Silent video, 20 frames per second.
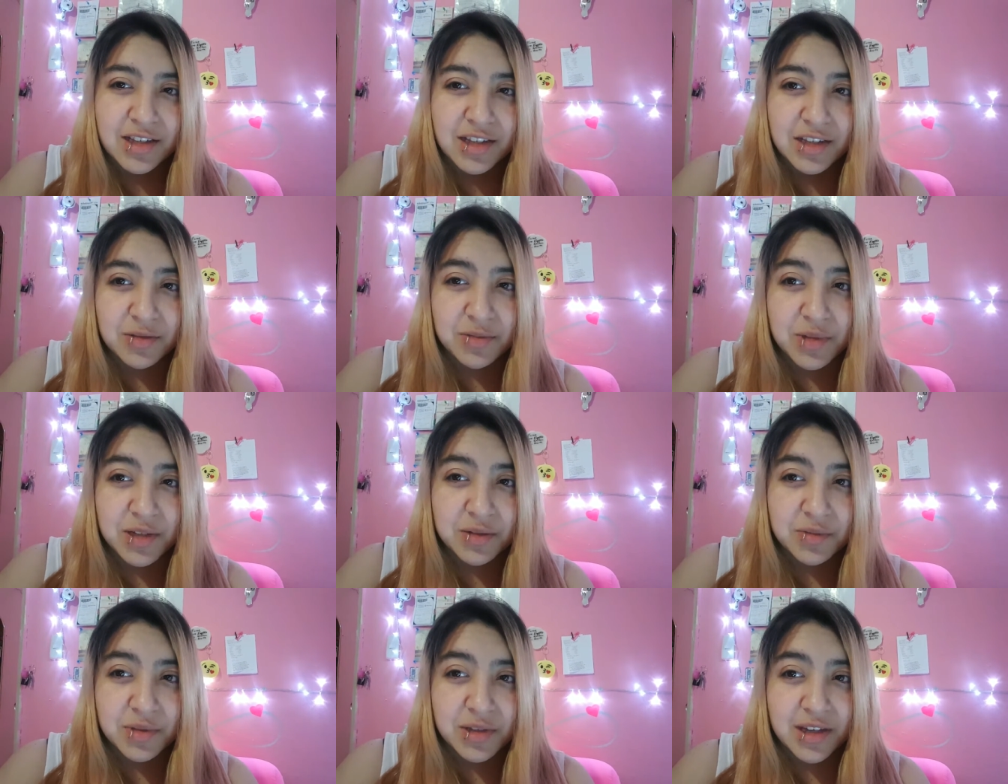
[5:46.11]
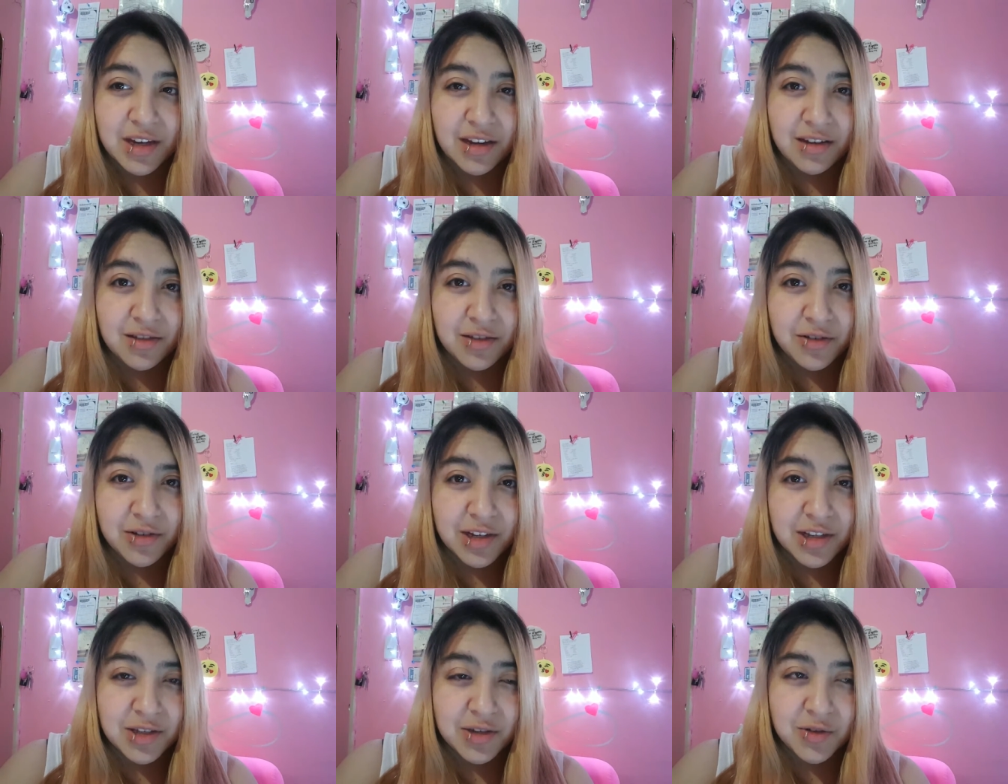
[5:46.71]
sometimes they
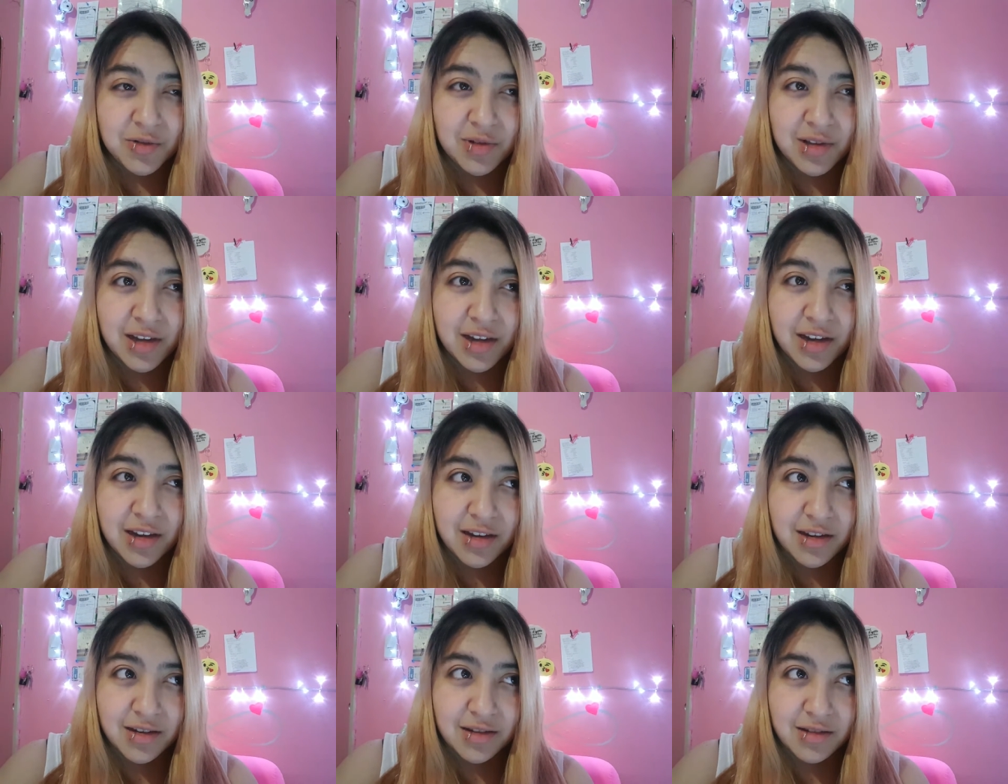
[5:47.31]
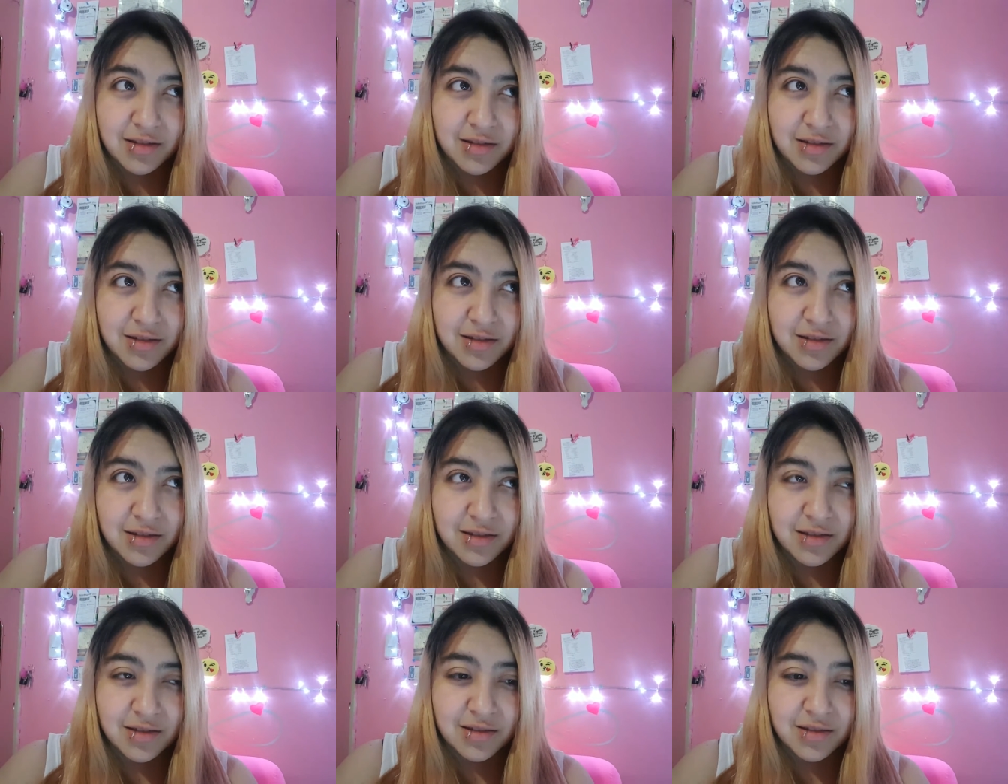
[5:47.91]
look at you like,
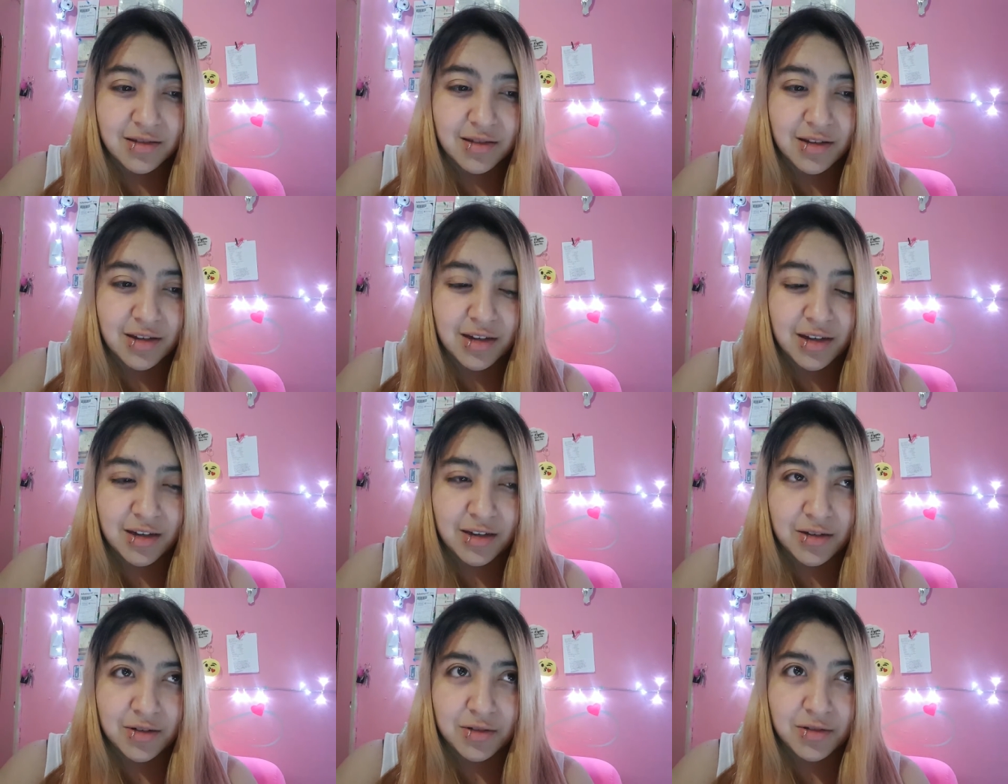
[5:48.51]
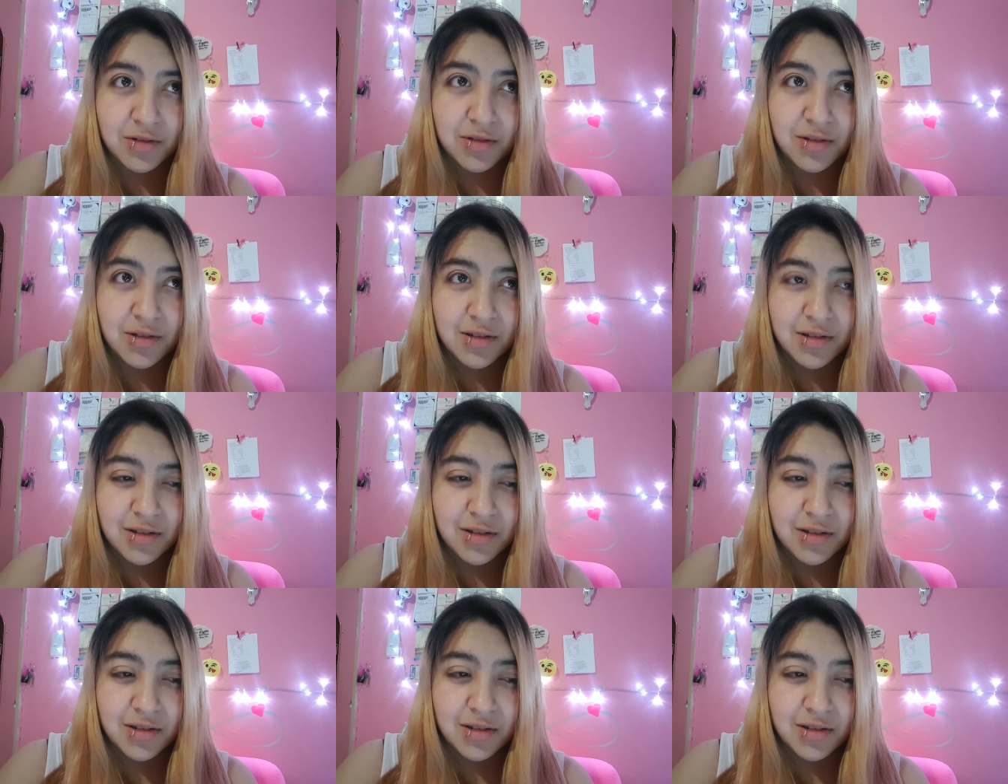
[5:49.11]
you,